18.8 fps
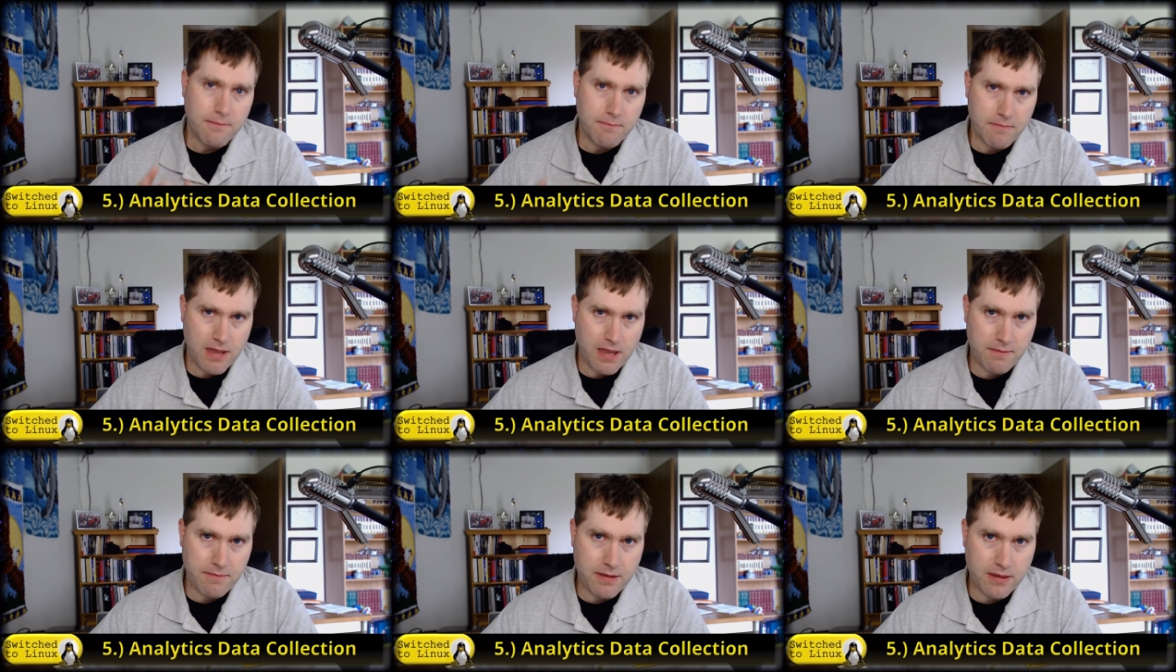
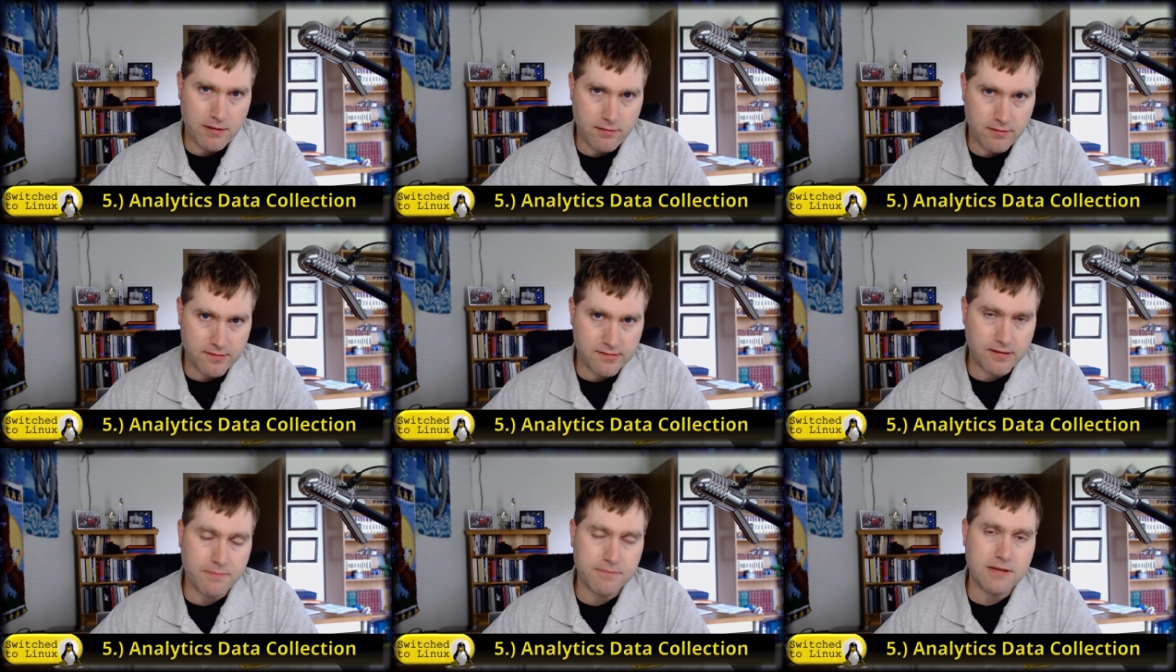Maybe
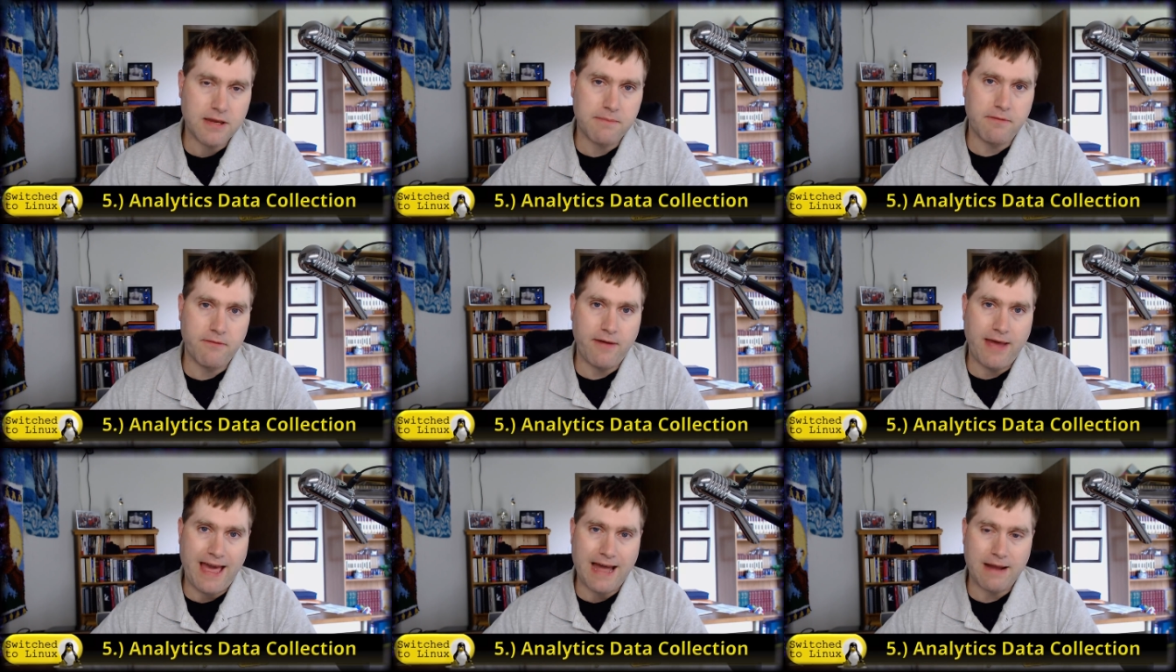use some
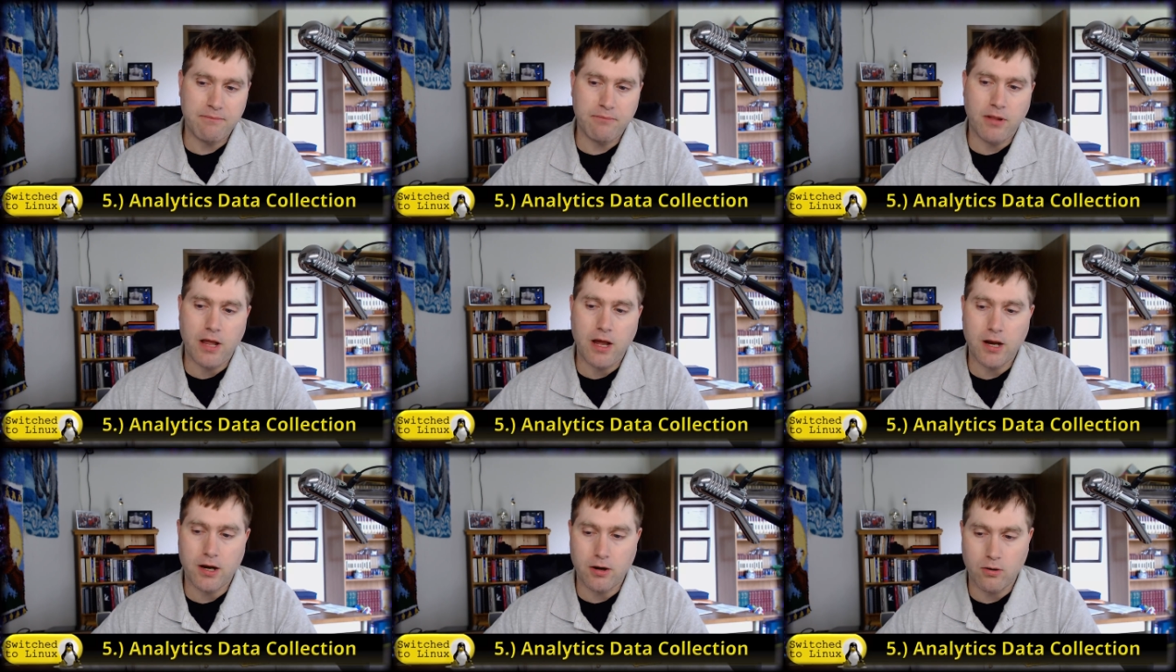type of ad
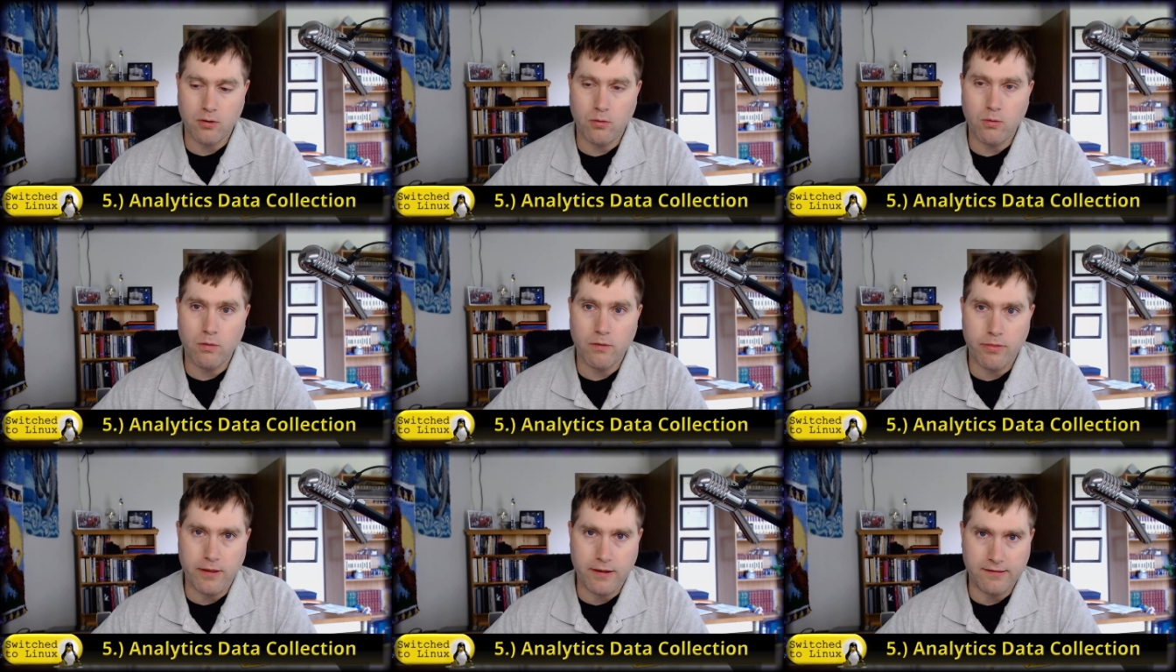blocker
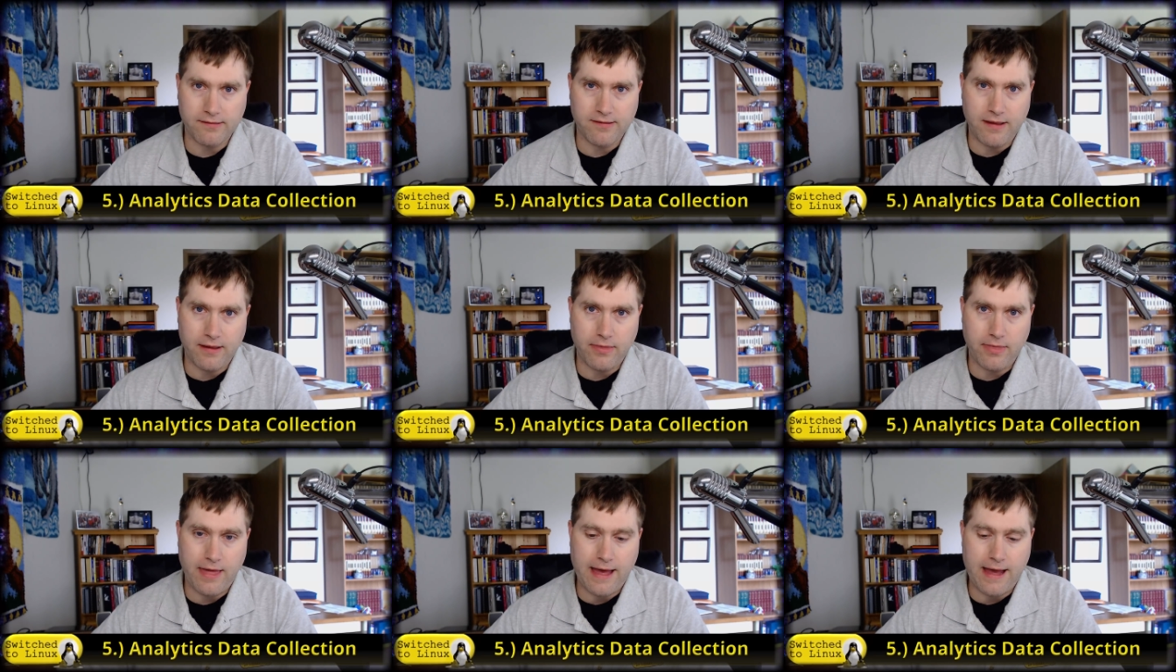or things
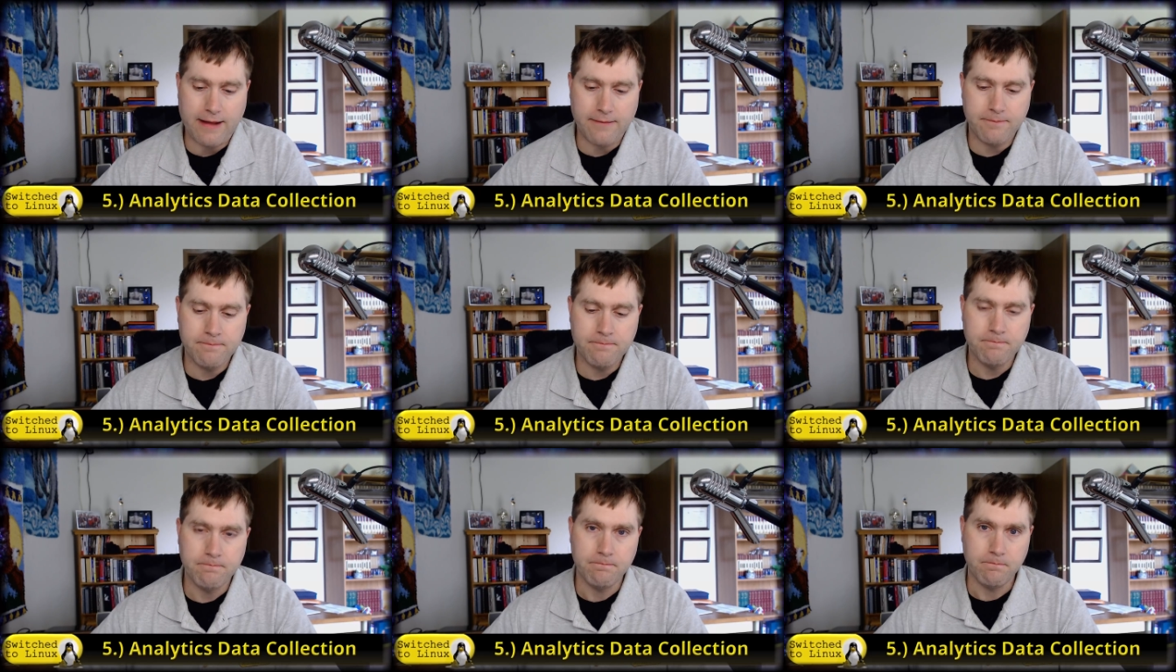like that.
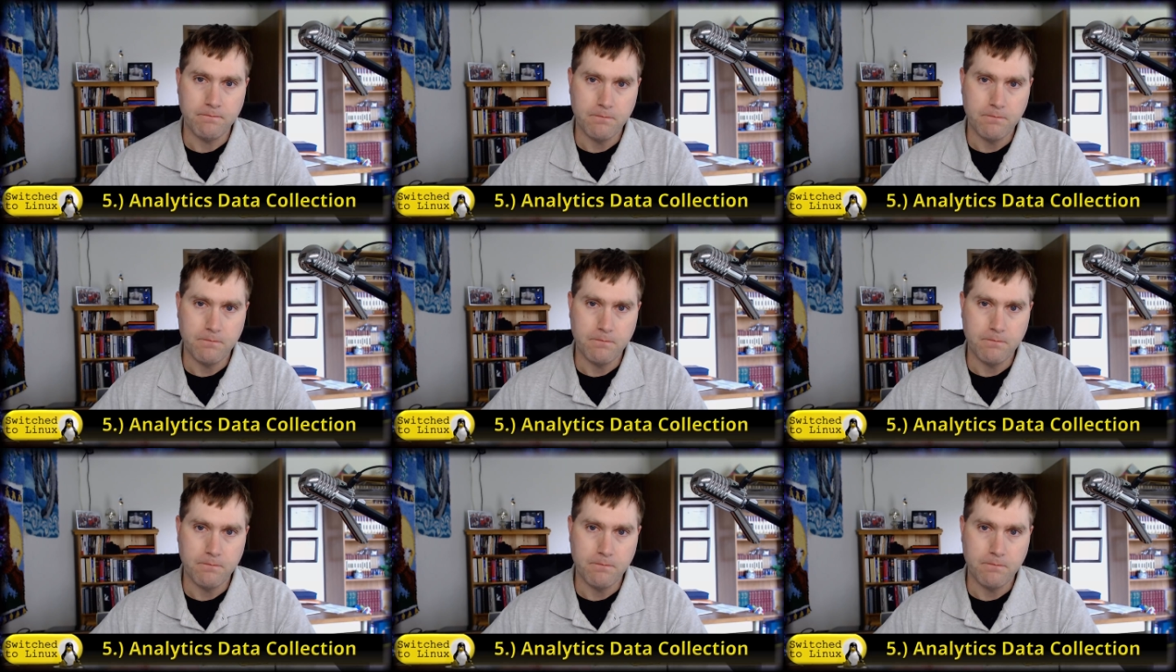